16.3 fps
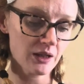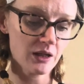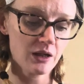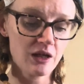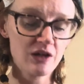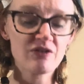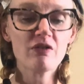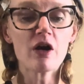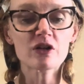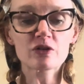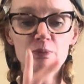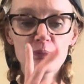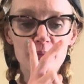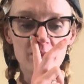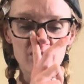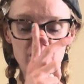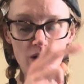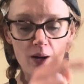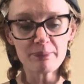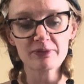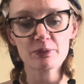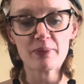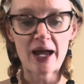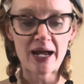He
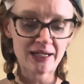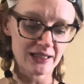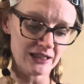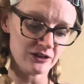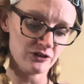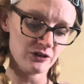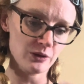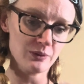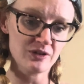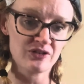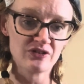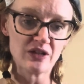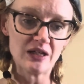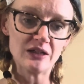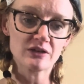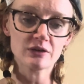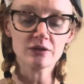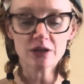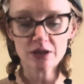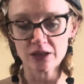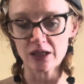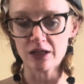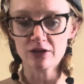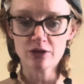flopped back into his seat,
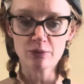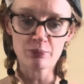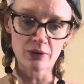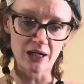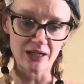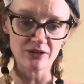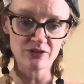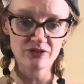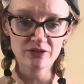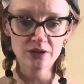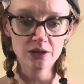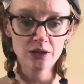looking depressed.